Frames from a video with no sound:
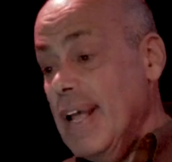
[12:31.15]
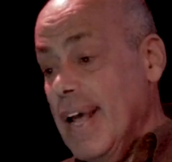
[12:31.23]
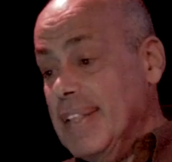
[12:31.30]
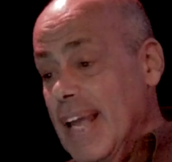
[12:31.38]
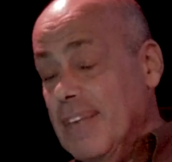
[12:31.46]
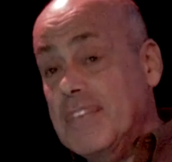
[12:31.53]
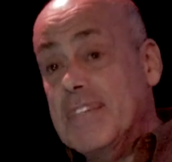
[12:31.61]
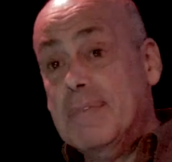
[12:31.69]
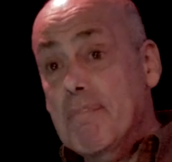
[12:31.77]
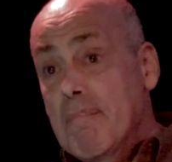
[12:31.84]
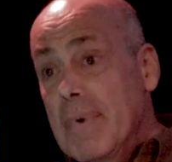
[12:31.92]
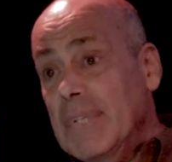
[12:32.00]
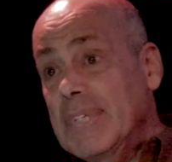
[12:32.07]
And they have
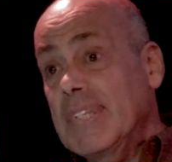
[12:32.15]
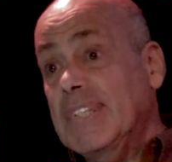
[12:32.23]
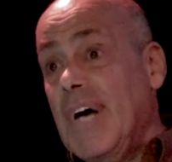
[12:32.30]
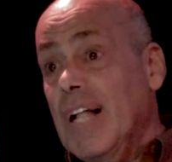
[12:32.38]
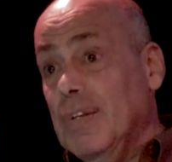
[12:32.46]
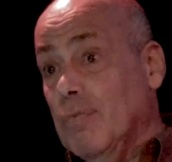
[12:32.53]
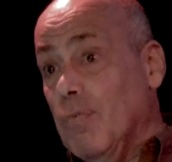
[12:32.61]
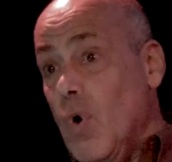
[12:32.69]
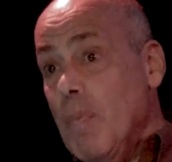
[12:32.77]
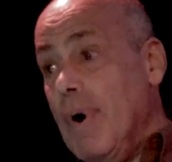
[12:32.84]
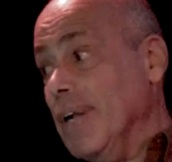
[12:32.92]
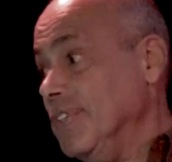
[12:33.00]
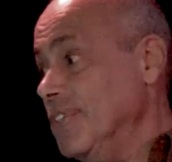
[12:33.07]
these million dollar
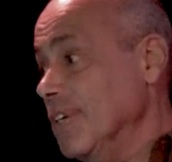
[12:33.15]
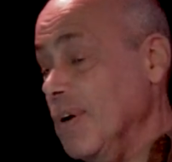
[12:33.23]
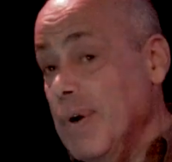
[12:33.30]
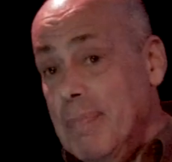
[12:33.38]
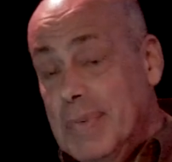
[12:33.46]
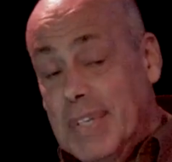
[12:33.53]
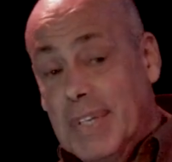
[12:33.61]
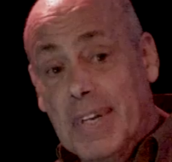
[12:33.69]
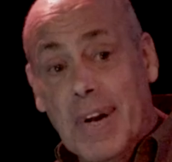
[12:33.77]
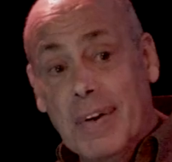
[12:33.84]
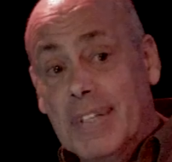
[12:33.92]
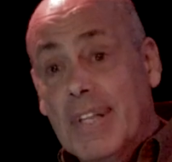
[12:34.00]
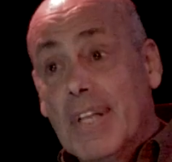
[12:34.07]
robots and equipment in
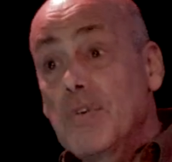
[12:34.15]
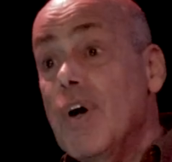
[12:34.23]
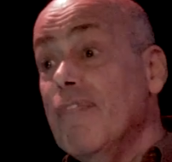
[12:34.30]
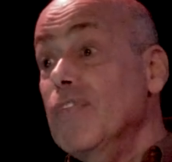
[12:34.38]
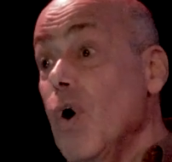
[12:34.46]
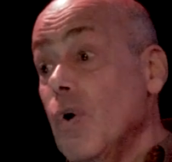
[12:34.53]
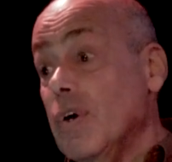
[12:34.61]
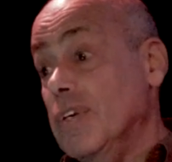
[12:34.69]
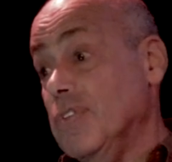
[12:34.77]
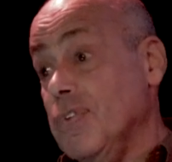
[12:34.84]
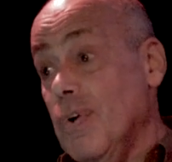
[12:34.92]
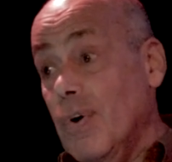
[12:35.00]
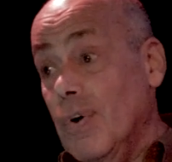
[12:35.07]
there and you have no
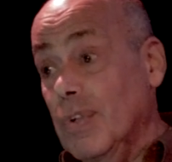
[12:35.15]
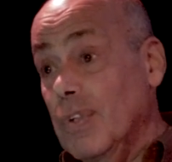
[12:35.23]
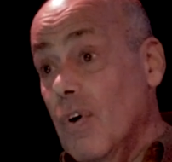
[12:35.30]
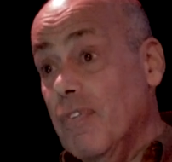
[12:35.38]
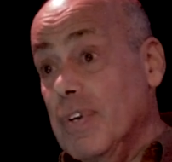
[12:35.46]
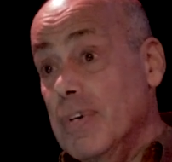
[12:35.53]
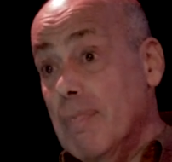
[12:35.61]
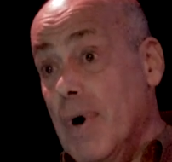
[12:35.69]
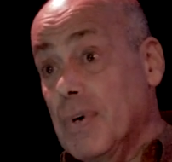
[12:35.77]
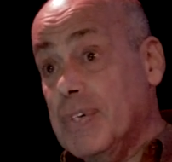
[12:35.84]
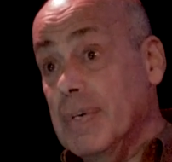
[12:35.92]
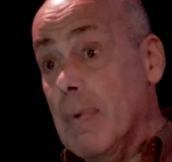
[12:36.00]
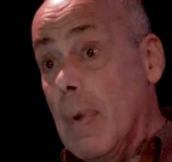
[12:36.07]
control over your
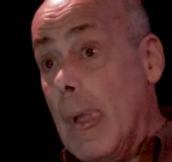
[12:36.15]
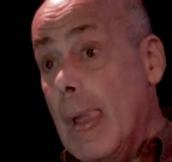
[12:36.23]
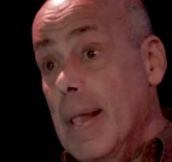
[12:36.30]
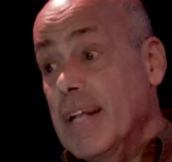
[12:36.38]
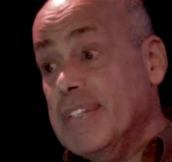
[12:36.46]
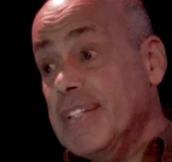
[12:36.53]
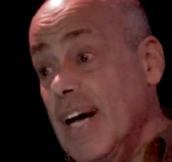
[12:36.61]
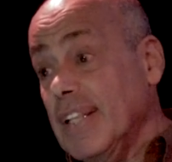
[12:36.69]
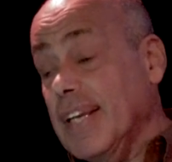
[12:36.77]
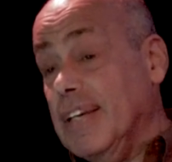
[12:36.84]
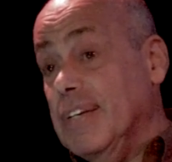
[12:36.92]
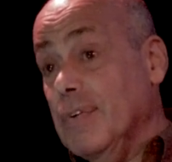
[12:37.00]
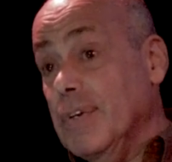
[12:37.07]
motion. It's not
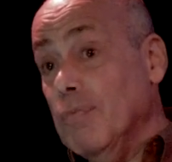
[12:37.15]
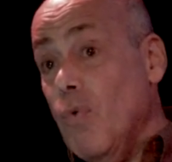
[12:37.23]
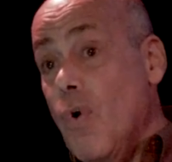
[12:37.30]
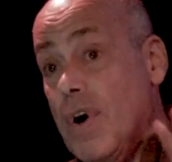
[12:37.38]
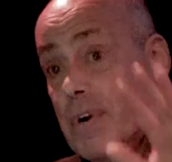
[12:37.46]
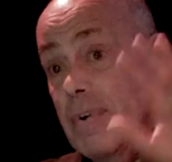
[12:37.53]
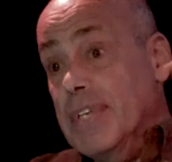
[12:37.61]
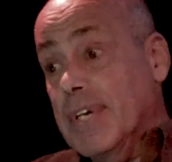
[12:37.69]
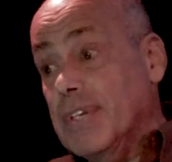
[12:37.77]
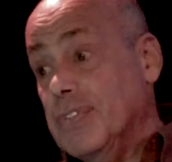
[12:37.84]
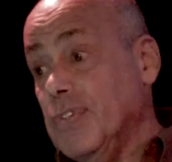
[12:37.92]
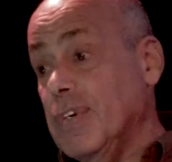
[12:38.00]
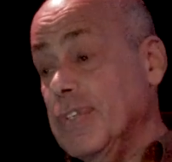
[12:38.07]
like you're in water and you
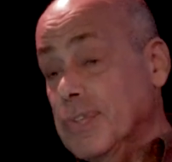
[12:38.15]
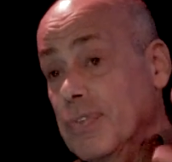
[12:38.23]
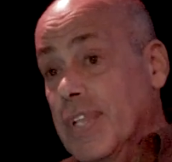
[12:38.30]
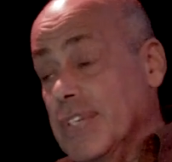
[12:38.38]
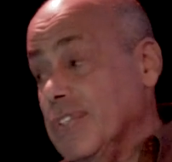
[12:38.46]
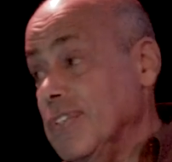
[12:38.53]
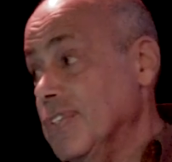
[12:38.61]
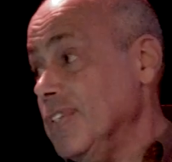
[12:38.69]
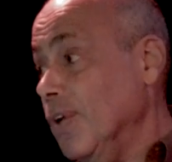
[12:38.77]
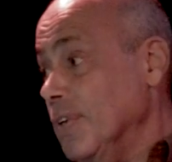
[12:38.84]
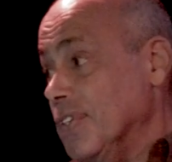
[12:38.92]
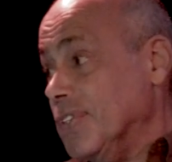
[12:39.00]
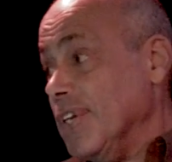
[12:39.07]
can sort of do this and
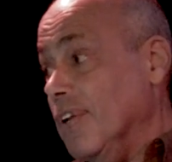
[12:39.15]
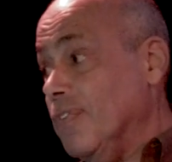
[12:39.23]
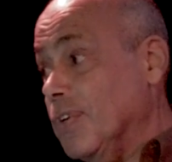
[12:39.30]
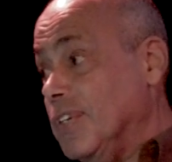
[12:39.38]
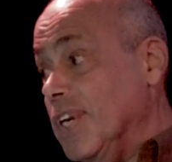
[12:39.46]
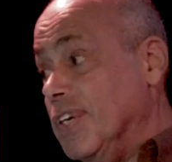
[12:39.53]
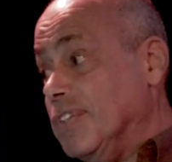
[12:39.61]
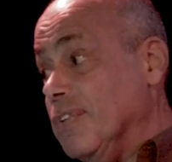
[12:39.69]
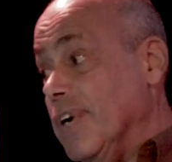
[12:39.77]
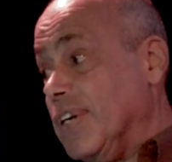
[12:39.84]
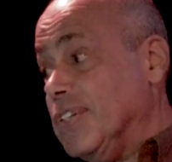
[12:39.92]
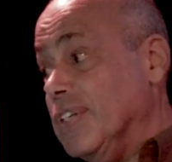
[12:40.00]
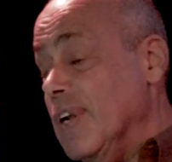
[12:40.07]
slow yourself or change
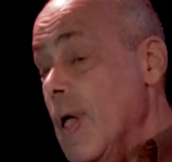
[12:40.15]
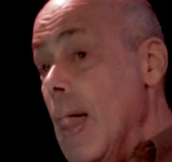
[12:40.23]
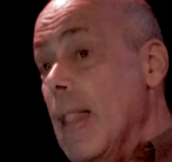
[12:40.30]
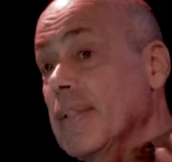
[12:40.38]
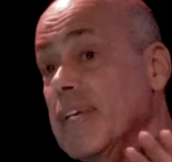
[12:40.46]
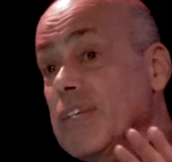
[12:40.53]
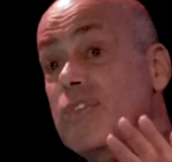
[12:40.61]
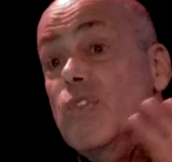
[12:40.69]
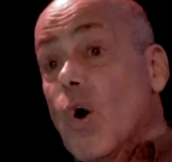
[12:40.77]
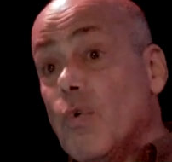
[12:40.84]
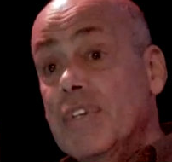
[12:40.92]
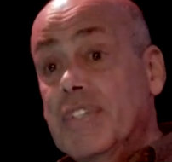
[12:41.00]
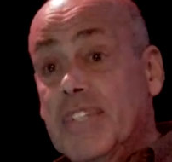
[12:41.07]
direction. There's
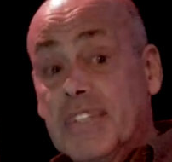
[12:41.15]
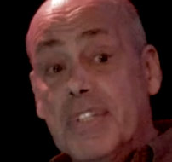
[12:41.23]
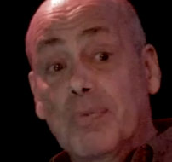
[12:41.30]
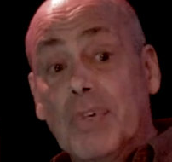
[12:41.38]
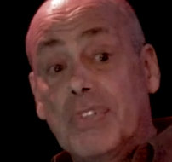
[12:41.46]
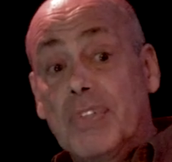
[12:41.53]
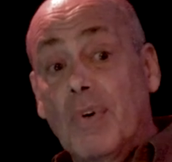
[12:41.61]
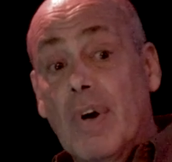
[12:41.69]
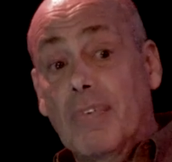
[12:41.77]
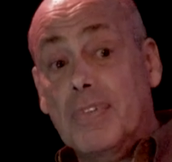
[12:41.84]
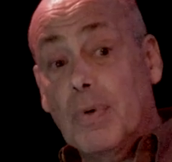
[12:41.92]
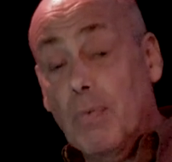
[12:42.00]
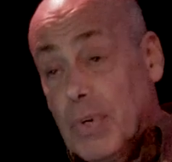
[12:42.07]
no resistance
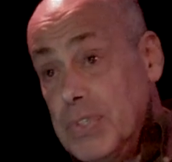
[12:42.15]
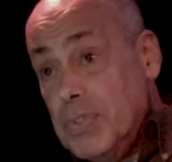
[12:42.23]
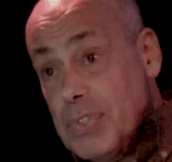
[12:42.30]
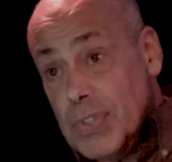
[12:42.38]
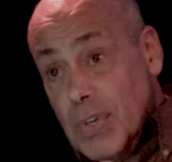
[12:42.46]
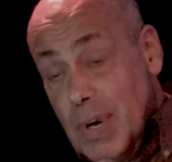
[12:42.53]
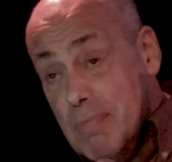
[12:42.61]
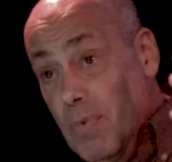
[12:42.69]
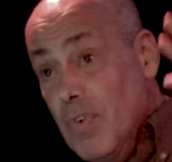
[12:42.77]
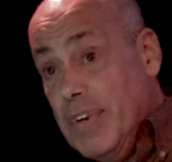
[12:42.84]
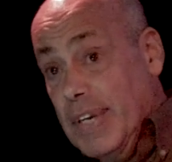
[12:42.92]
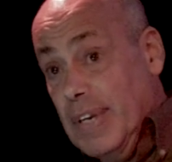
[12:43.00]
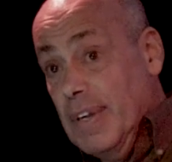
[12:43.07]
whatsoever. So once you start
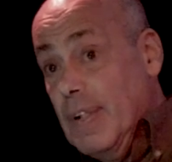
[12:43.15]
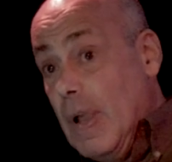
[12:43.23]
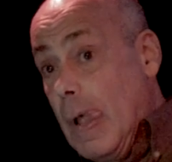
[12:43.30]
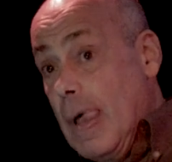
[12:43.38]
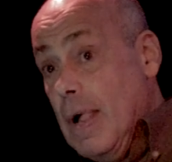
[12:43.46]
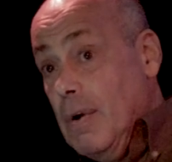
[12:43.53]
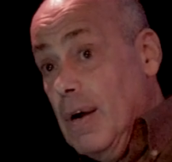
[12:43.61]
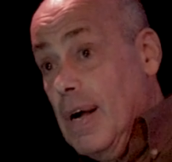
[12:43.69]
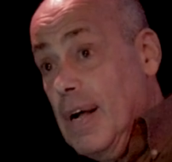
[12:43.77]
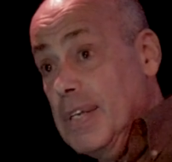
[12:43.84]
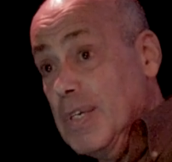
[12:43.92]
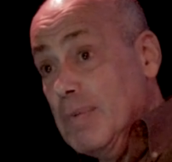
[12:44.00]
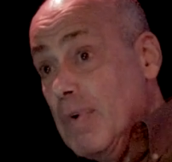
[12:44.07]
moving,
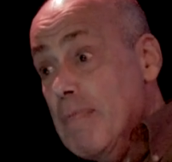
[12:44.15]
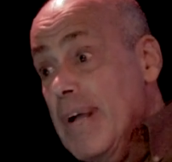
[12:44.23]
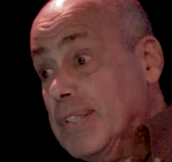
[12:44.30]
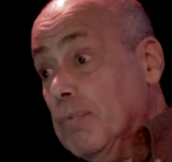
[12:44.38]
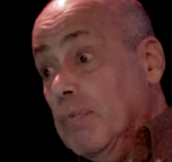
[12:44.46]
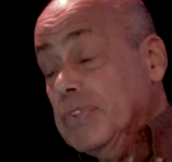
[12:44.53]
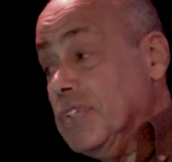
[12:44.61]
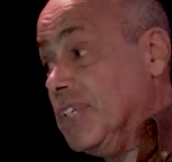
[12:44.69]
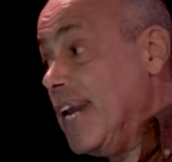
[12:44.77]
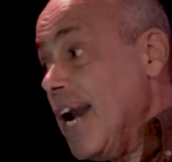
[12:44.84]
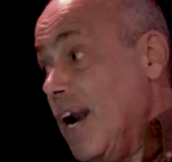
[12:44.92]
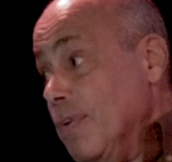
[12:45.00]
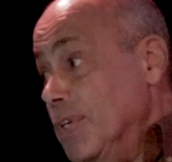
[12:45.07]
uh, your momentum will just
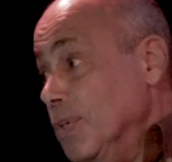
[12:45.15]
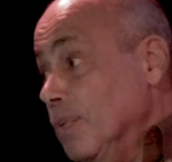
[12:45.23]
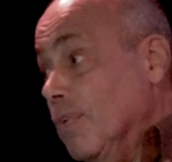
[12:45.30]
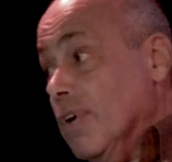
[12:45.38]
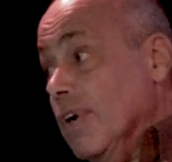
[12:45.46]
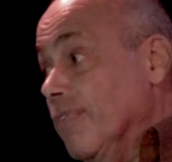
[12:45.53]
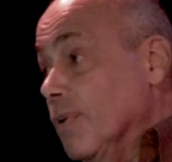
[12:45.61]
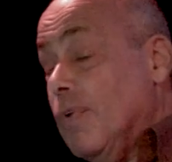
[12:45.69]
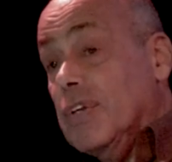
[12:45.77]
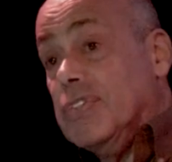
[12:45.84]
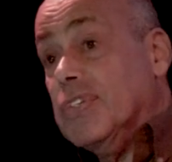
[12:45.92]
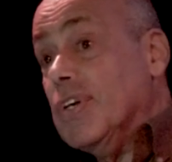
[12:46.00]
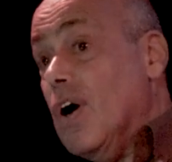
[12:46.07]
carry you wherever it
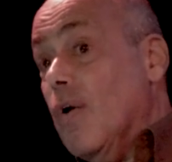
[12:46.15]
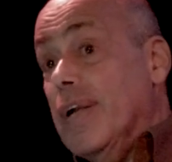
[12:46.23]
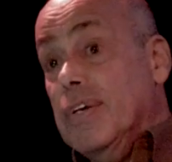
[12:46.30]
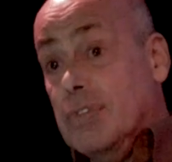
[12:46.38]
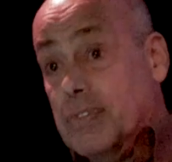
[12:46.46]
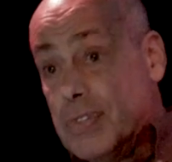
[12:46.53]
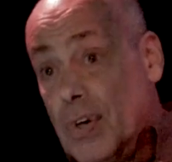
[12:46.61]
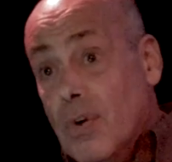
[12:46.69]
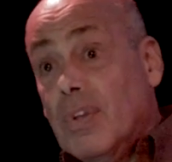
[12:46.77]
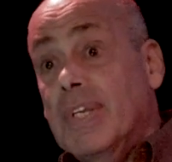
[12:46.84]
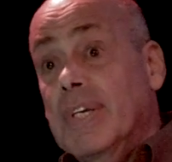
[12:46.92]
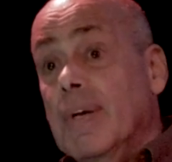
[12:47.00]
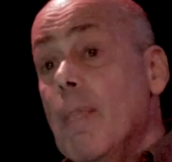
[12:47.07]
wants to go, and you're
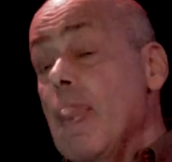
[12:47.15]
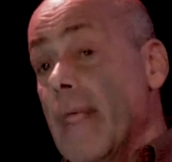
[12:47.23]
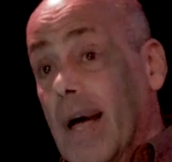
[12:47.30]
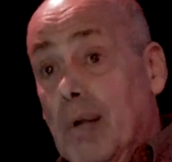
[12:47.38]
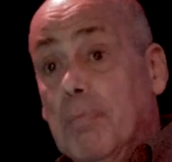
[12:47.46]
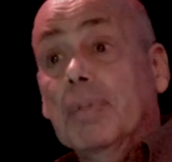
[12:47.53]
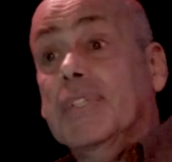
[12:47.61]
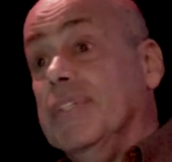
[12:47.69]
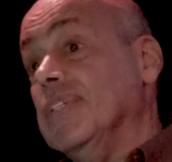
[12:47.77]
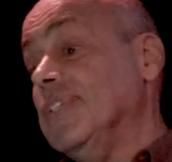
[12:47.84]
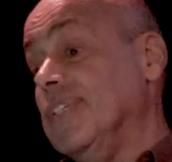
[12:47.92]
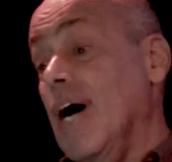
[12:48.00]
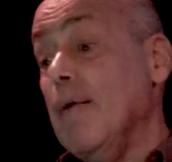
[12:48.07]
totally helpless
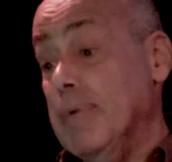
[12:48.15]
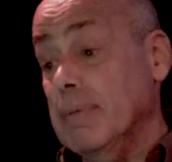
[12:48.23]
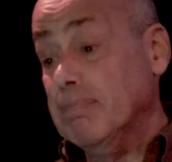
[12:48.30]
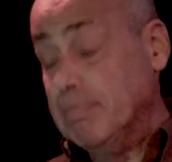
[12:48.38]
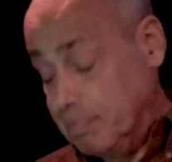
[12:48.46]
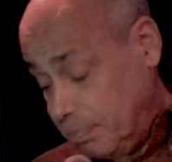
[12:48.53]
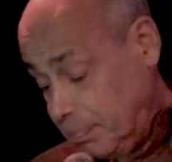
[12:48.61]
to stop it.